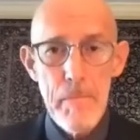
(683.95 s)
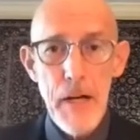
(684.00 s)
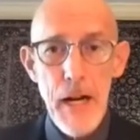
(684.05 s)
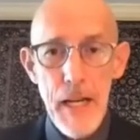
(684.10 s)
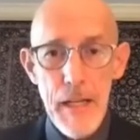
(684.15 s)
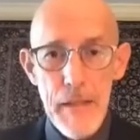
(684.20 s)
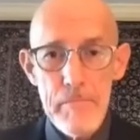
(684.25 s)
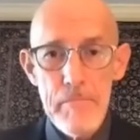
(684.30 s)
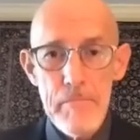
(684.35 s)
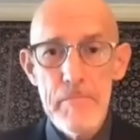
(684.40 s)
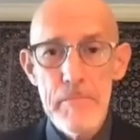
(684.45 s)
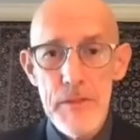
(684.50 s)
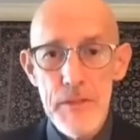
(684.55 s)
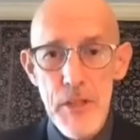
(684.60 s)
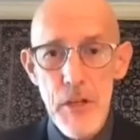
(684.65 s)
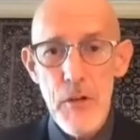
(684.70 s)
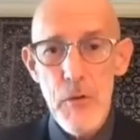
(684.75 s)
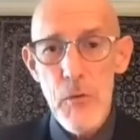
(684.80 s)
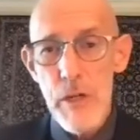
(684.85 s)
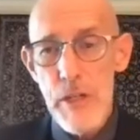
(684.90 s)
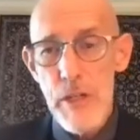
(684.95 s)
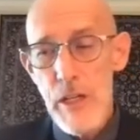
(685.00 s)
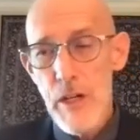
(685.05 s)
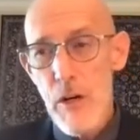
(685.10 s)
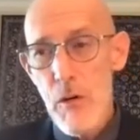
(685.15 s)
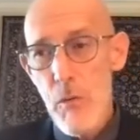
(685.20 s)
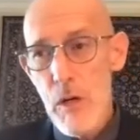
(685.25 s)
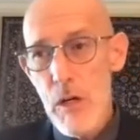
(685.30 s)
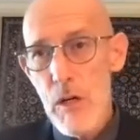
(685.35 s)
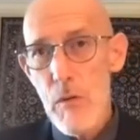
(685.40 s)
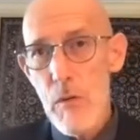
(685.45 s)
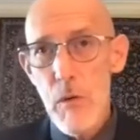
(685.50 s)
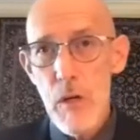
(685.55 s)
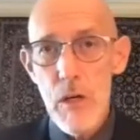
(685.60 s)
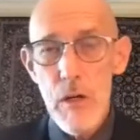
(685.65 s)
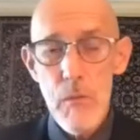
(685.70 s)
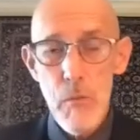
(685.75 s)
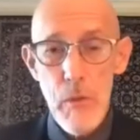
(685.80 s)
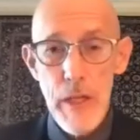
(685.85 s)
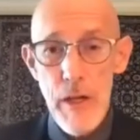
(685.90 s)
right so you know we're
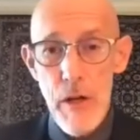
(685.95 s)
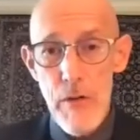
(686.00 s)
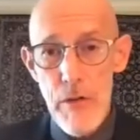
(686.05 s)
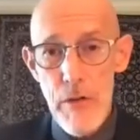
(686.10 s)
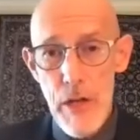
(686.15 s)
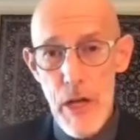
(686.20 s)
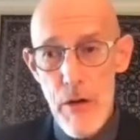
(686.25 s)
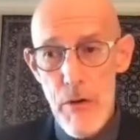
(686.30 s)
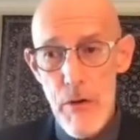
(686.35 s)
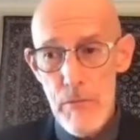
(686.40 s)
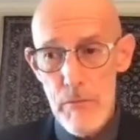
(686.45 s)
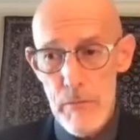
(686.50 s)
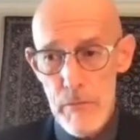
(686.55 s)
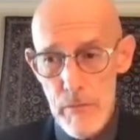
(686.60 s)
we're we don't know